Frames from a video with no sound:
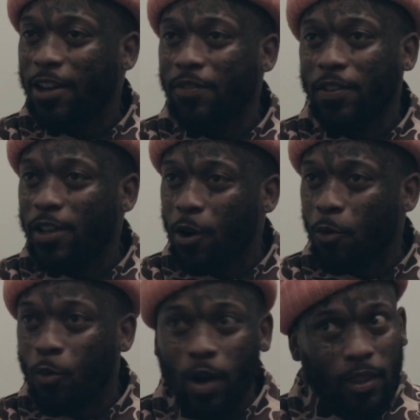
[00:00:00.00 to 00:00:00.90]
I don't even know
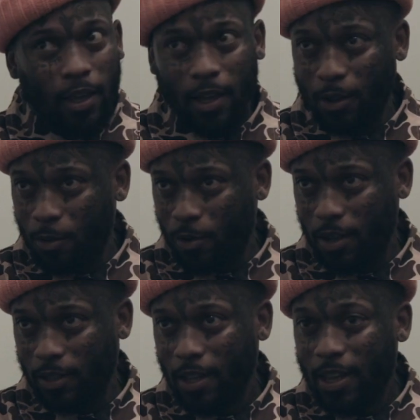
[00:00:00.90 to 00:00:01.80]
what the hell it
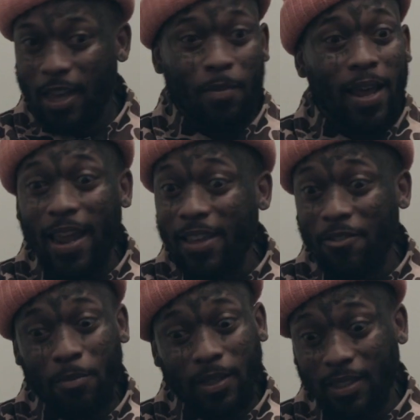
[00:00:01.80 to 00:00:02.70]
was. It might not
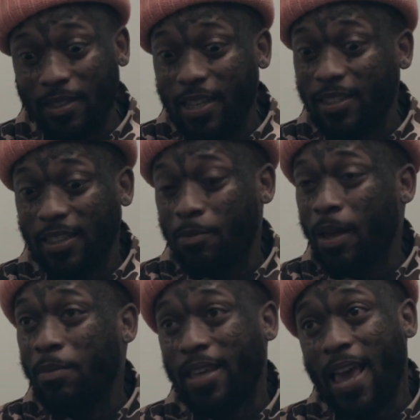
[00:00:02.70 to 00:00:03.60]
even been statistics. It might
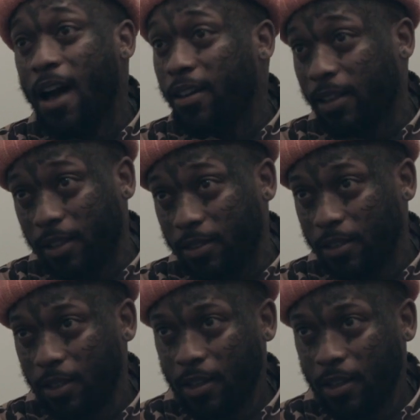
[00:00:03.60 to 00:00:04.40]
have been calculus.